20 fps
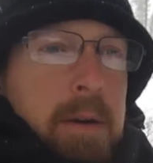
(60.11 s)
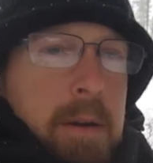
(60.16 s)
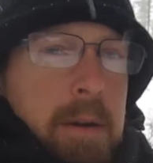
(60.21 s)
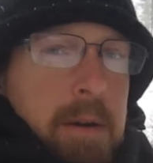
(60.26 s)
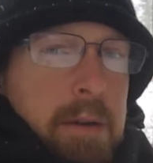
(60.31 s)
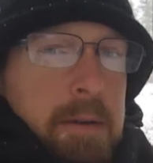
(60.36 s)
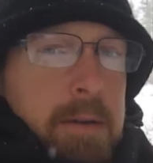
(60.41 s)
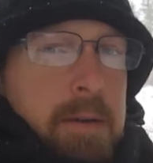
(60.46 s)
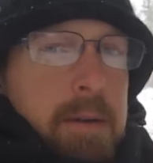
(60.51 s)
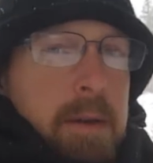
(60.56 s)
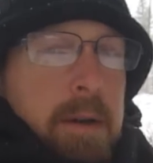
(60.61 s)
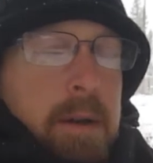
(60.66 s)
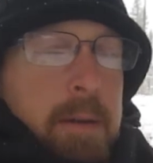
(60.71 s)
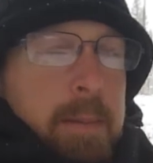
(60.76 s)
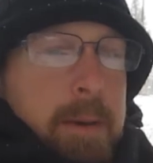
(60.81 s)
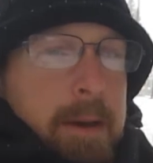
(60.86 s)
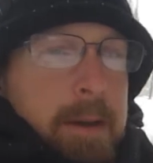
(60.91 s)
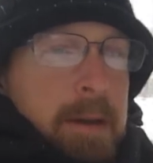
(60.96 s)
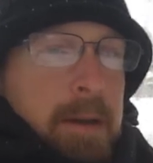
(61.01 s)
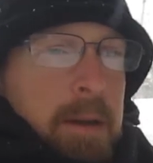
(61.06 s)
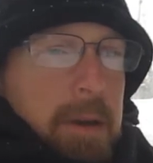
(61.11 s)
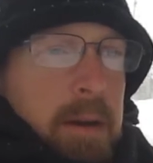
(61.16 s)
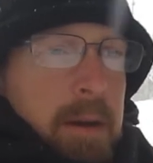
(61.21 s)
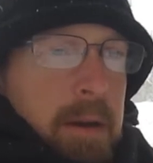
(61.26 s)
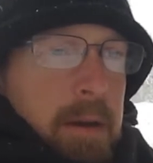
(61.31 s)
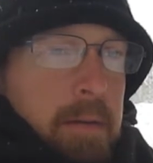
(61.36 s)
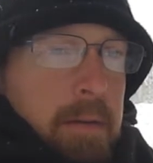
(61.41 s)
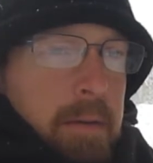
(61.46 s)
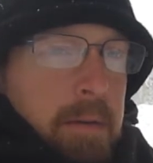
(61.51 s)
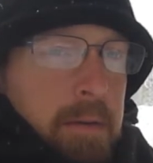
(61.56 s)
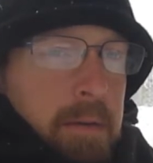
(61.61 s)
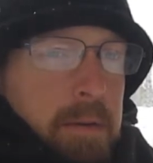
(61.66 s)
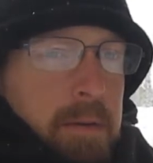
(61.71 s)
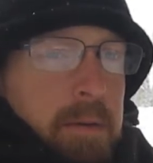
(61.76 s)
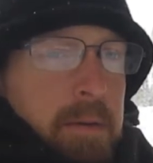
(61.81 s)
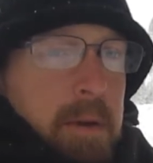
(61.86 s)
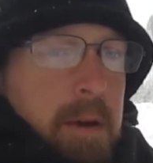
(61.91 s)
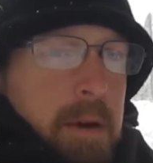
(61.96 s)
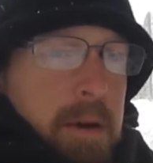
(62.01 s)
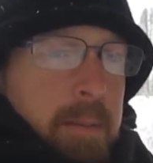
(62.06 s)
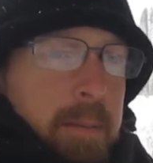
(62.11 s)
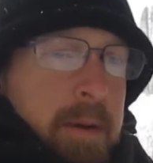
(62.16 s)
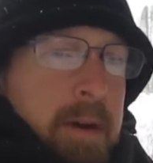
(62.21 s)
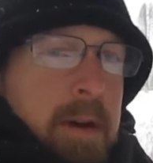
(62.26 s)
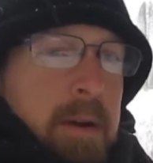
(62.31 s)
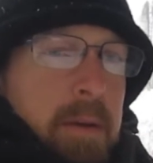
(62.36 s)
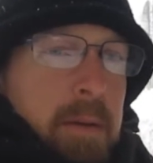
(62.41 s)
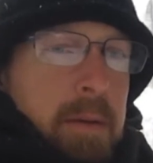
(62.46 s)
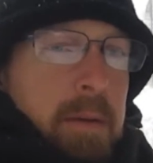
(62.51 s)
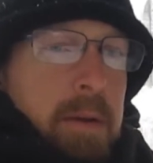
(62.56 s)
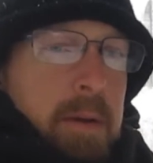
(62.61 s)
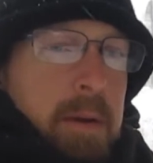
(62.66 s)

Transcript: It's not about the gifts. It's not about,